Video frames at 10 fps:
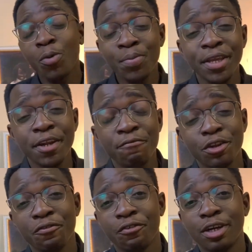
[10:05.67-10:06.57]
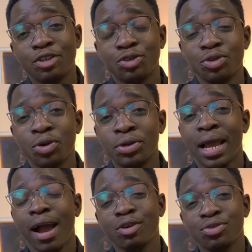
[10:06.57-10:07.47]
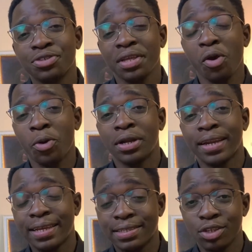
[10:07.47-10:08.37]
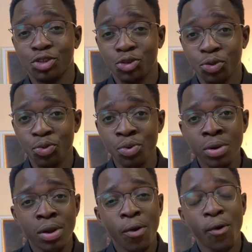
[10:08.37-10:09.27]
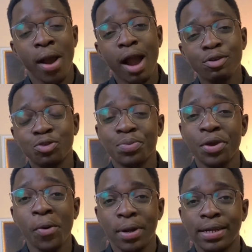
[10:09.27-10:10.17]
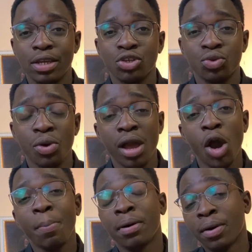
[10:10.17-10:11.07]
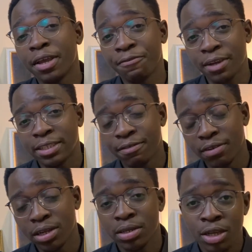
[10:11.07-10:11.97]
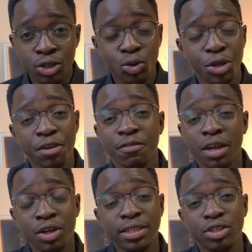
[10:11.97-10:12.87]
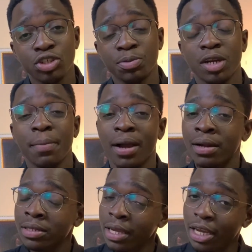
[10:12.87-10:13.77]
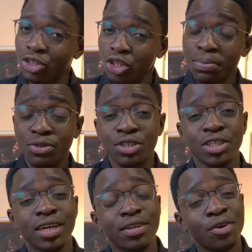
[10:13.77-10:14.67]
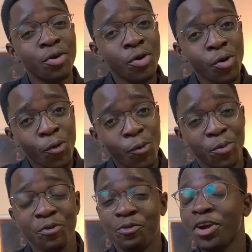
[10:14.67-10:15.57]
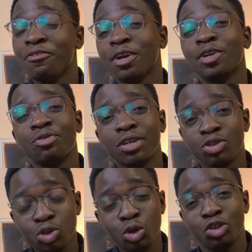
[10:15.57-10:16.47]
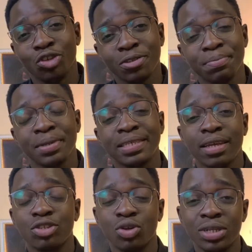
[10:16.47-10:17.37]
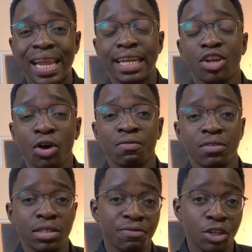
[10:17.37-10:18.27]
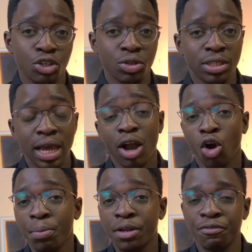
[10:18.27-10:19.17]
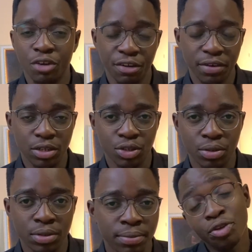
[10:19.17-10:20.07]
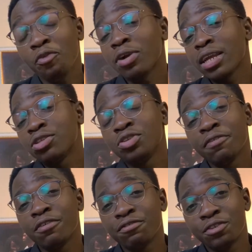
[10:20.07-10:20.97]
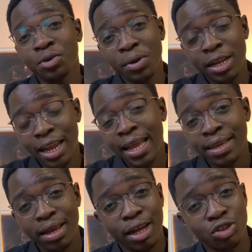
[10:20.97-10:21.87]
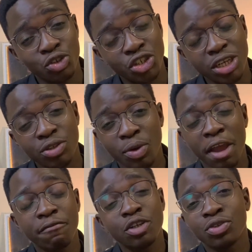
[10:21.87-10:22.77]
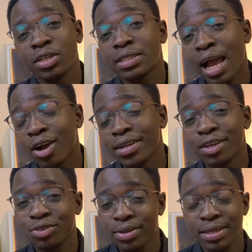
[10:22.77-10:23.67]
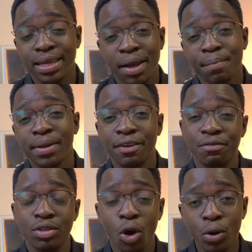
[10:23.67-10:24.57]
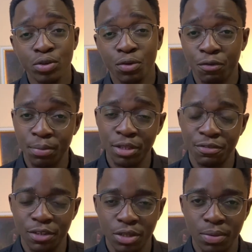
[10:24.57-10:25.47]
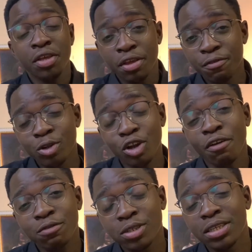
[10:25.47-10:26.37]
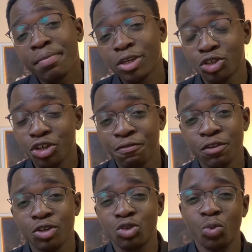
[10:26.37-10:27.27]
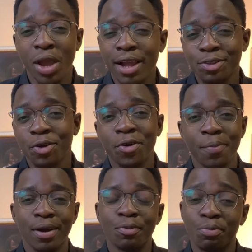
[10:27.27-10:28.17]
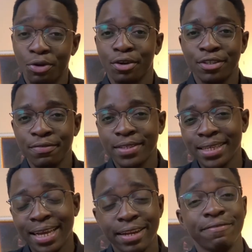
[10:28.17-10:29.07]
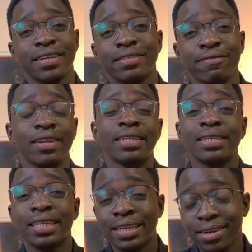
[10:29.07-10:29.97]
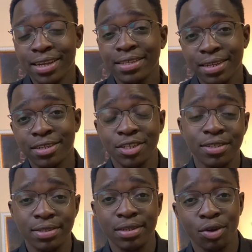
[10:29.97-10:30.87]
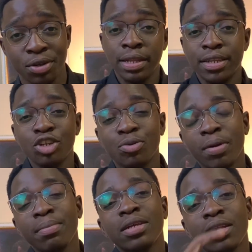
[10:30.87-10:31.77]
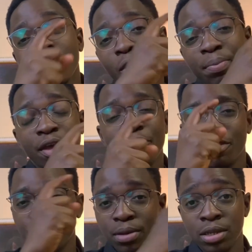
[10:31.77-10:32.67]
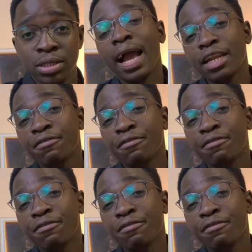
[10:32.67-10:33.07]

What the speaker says: I'll be making a video very soon on how to stay organized in school or how to be organized to help our effective learning. So if you are not yet a subscriber, a sub to the channel will be very, very great, so you don't miss out on any of these videos that are coming very, very soon. Don't forget to give this video a like and to share to every student out there so that they can benefit also from this video. If you'd love to see my short videos where I talk about productivity and effective learning in less than 60 seconds, then you should probably click up here for the playlist.